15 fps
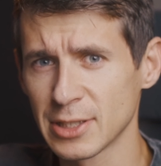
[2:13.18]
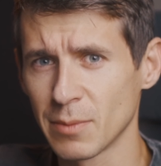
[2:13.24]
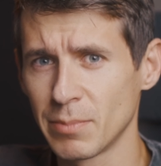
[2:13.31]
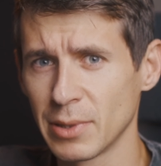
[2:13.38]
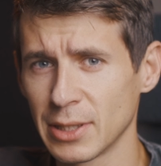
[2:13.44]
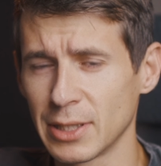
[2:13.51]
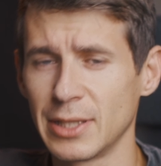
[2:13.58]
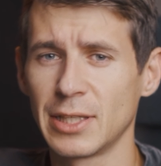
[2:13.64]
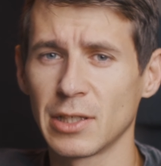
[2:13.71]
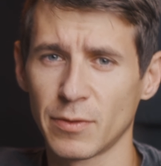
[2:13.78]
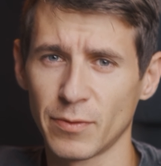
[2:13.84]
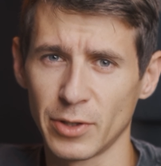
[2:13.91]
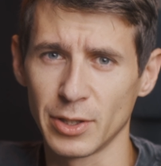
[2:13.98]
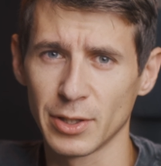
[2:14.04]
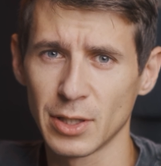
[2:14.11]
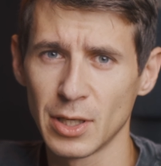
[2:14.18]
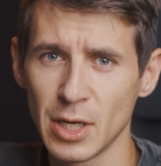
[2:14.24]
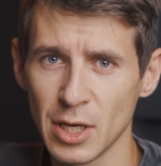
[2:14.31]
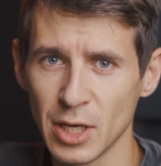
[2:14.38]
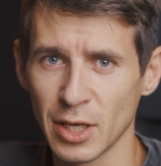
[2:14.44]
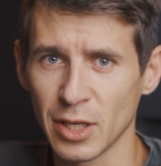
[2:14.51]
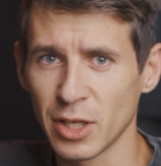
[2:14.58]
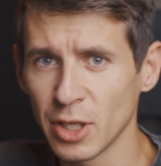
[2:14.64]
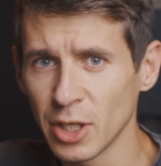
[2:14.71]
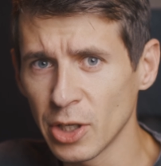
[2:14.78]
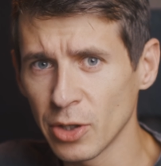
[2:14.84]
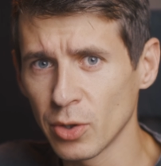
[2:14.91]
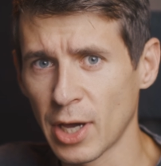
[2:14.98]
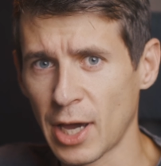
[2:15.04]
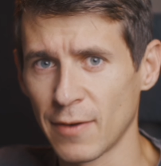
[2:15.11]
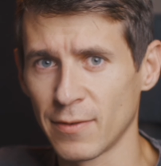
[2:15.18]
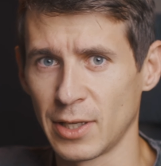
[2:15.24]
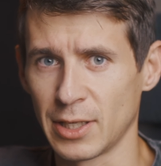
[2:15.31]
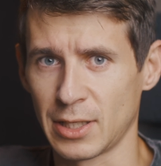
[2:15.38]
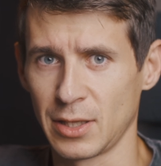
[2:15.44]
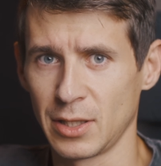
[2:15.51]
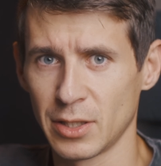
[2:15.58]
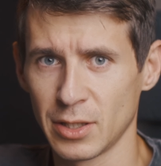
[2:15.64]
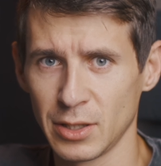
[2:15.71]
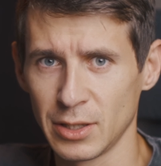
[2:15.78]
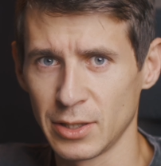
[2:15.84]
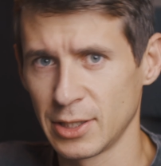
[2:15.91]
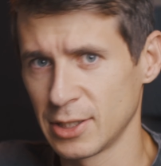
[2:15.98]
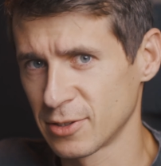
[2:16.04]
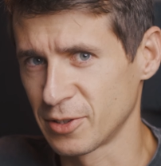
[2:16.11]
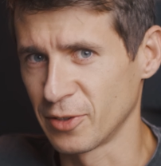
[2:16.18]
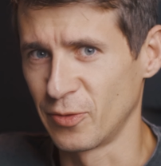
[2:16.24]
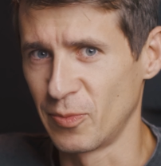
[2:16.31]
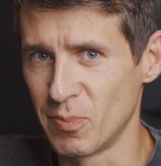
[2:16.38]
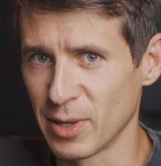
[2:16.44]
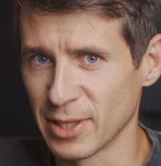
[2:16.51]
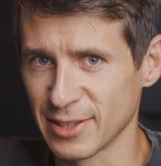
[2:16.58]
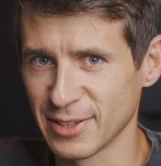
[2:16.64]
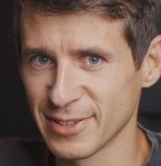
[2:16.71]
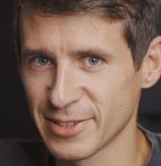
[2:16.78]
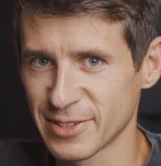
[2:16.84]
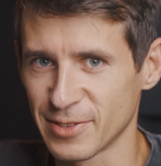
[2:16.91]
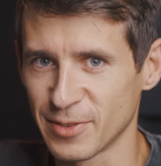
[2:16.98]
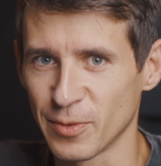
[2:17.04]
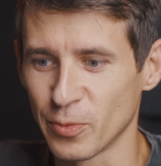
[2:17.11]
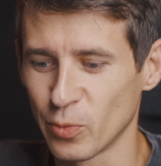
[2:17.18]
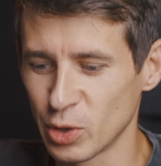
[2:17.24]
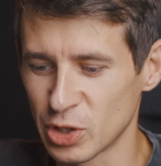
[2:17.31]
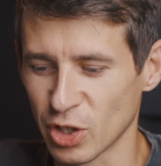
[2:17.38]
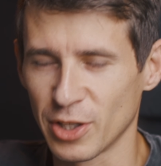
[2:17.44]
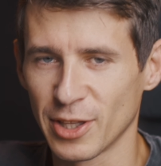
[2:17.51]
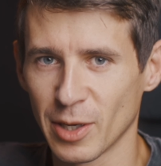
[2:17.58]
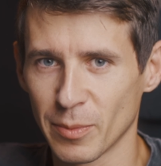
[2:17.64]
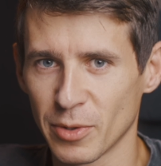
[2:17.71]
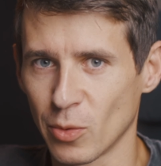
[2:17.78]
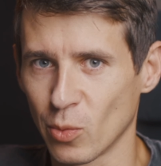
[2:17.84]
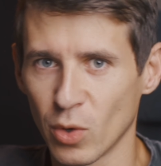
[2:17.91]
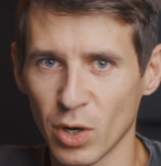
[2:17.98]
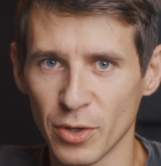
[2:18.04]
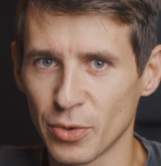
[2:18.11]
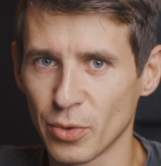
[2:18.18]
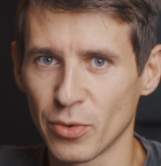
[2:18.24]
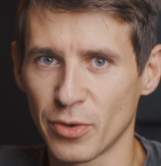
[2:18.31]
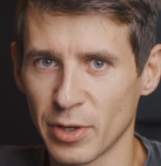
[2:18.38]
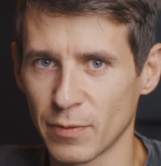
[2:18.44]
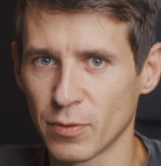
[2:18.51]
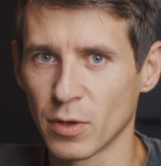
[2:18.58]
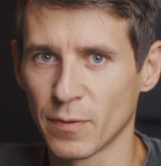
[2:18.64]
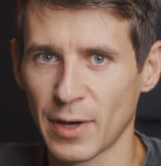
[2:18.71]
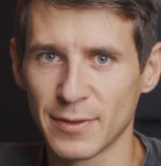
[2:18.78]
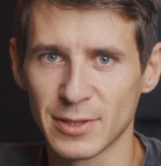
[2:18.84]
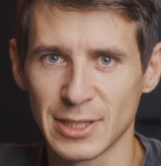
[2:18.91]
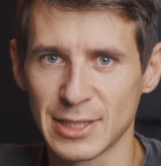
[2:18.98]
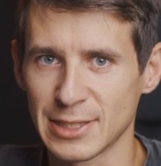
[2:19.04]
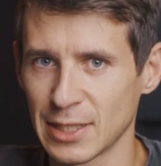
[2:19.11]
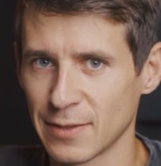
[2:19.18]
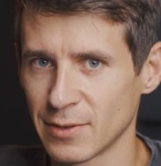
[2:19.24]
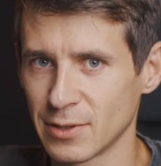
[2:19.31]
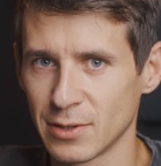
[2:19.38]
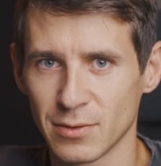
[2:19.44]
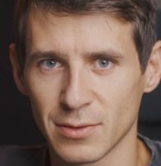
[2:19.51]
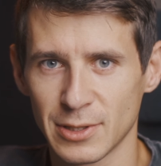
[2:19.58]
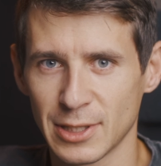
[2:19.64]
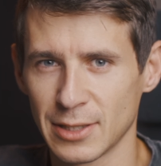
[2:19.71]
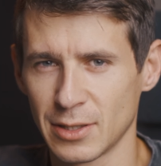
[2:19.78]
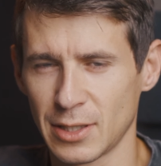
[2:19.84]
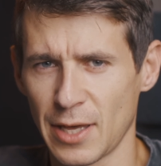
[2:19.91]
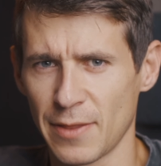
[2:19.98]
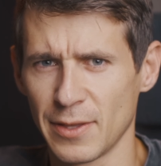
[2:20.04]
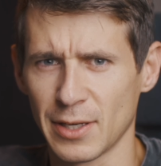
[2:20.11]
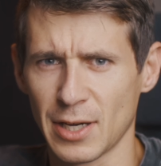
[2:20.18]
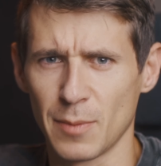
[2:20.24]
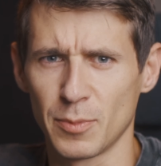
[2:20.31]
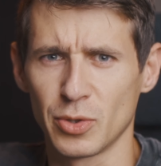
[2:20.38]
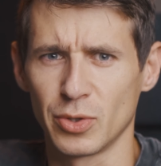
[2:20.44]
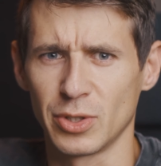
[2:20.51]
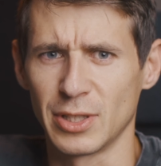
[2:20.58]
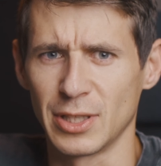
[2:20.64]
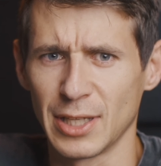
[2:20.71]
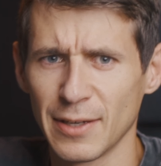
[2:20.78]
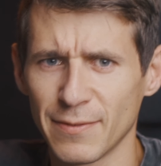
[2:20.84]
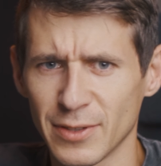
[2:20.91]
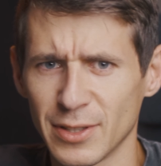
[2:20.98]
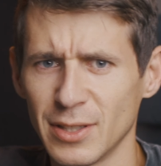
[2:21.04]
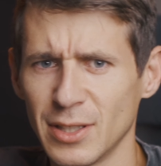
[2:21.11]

a bit different. Here you have like literally list of buttons, which are numbered 1, 2, 3, 4, 5, 6, 7, 10, I think up to 11